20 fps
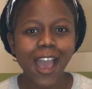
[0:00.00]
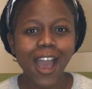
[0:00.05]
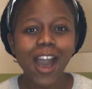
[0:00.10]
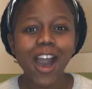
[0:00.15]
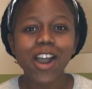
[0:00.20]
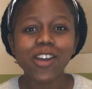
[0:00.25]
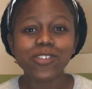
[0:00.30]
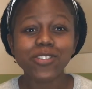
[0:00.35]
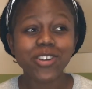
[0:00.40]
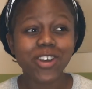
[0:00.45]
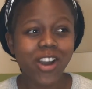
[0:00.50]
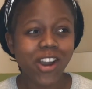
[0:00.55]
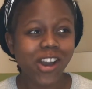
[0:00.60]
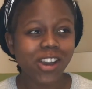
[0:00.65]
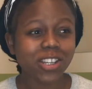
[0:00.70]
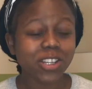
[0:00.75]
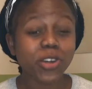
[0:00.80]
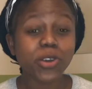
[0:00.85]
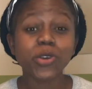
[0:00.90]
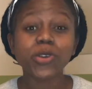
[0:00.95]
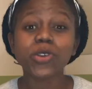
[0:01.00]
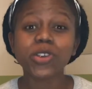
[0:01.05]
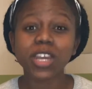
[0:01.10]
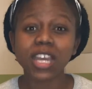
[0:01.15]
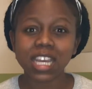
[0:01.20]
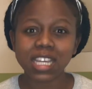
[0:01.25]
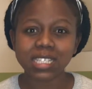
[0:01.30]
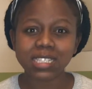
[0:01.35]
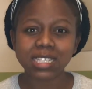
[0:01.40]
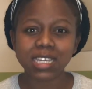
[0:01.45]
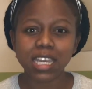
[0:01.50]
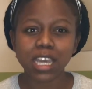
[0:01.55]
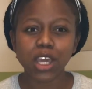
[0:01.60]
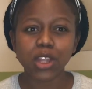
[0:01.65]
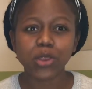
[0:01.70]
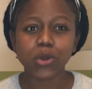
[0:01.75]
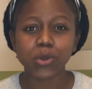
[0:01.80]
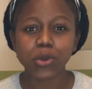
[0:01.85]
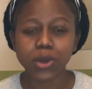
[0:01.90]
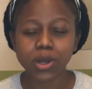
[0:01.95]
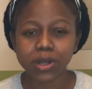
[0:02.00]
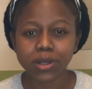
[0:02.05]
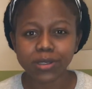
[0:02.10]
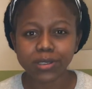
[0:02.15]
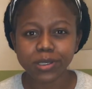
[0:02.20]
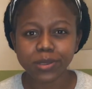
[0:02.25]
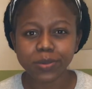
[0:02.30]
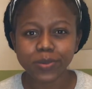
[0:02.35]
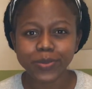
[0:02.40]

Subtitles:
of God creating the world.